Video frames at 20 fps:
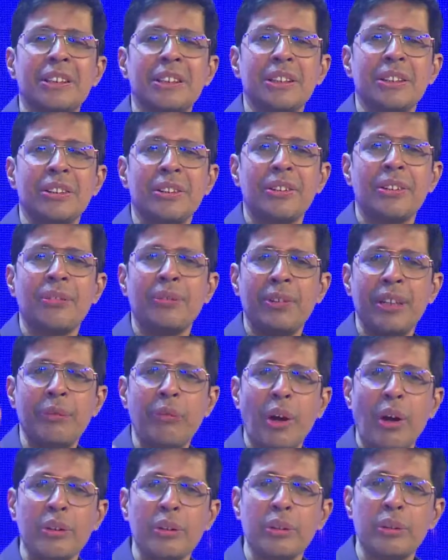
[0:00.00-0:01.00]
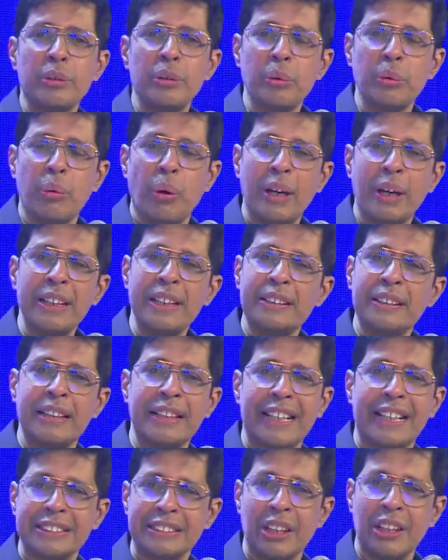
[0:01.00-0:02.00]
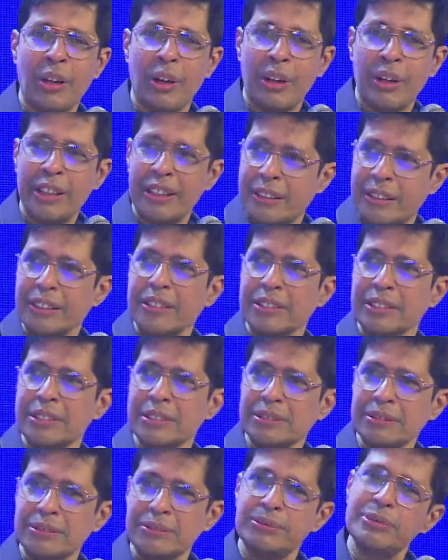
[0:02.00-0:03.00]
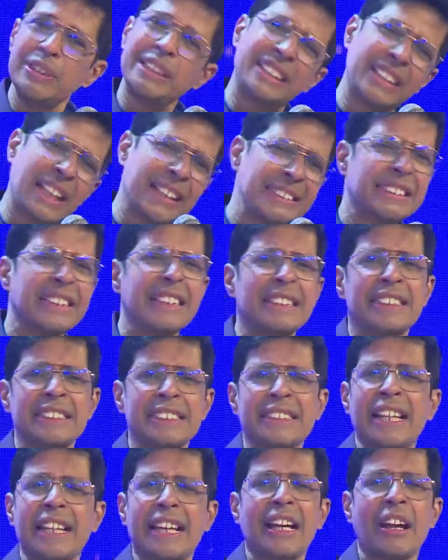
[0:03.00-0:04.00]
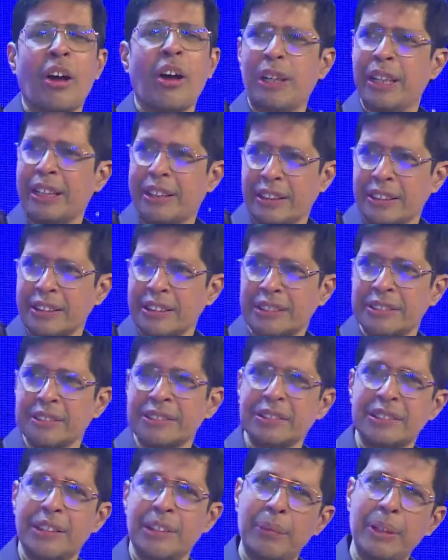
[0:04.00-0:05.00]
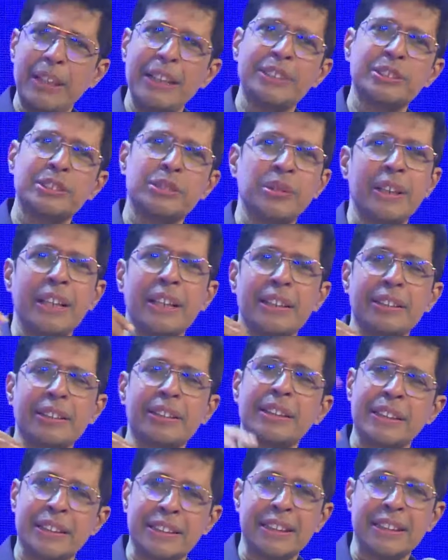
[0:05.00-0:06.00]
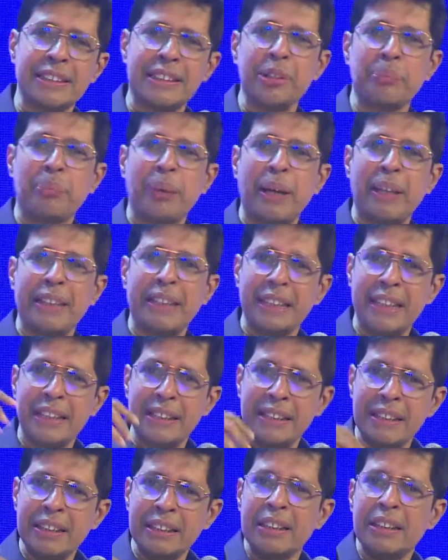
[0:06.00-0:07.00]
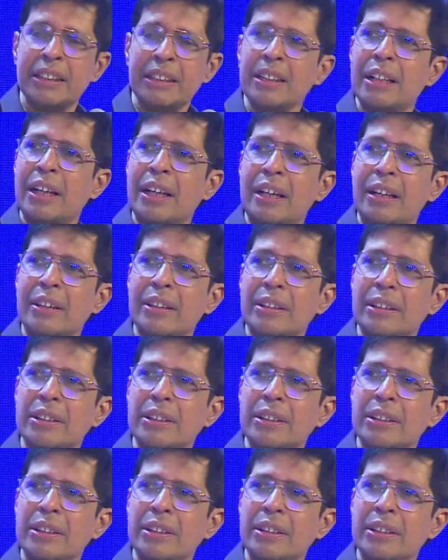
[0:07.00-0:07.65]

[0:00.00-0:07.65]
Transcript: So we want to do one international audit. We consider this like an audit. Somebody is doing, it's a third party. Is it a fair